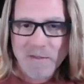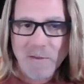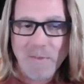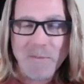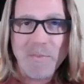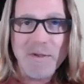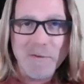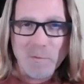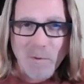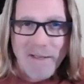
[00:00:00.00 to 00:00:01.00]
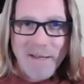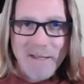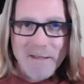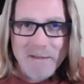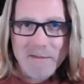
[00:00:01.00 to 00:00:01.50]
be pivot
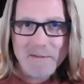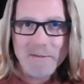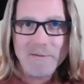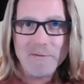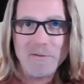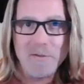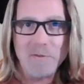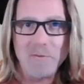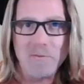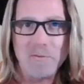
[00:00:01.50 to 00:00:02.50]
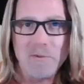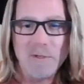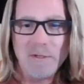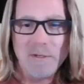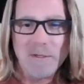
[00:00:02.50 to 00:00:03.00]
ready, to
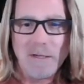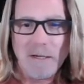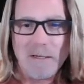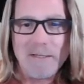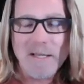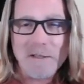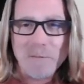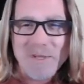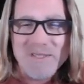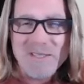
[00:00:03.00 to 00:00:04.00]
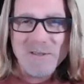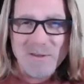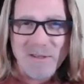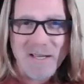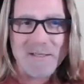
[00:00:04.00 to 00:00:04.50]
take their business
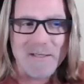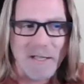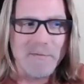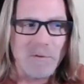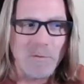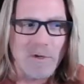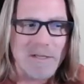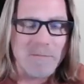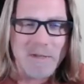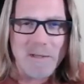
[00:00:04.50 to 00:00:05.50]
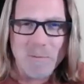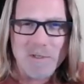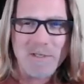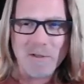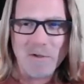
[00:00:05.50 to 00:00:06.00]
to the next level. What does that mean? What
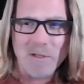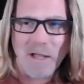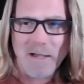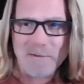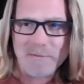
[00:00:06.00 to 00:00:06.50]
does it look like?